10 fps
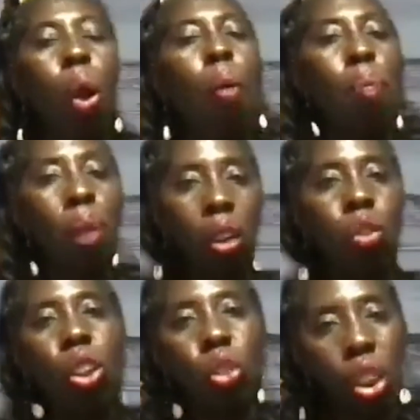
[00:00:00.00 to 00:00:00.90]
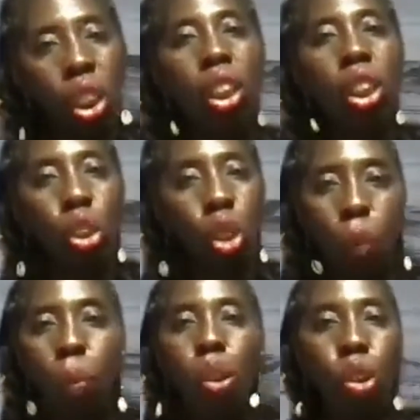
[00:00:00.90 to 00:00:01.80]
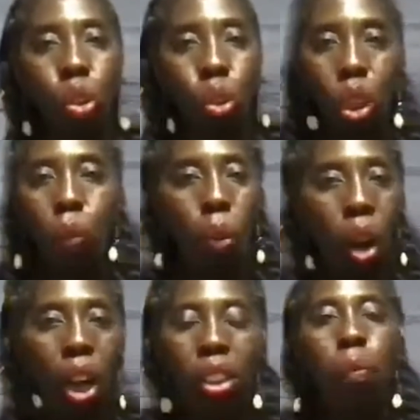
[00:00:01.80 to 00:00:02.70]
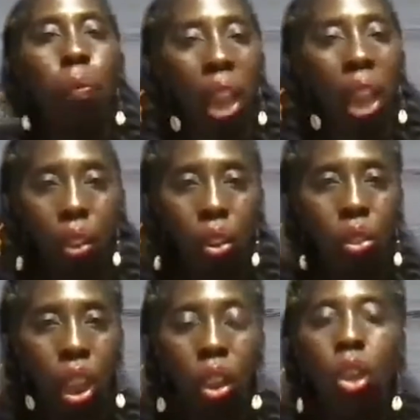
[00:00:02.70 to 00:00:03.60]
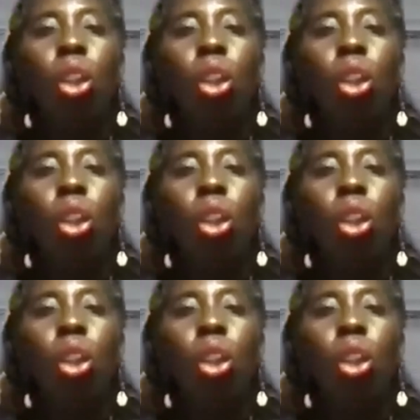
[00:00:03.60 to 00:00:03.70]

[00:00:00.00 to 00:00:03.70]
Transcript: But when you see the Global Tree Project banner there,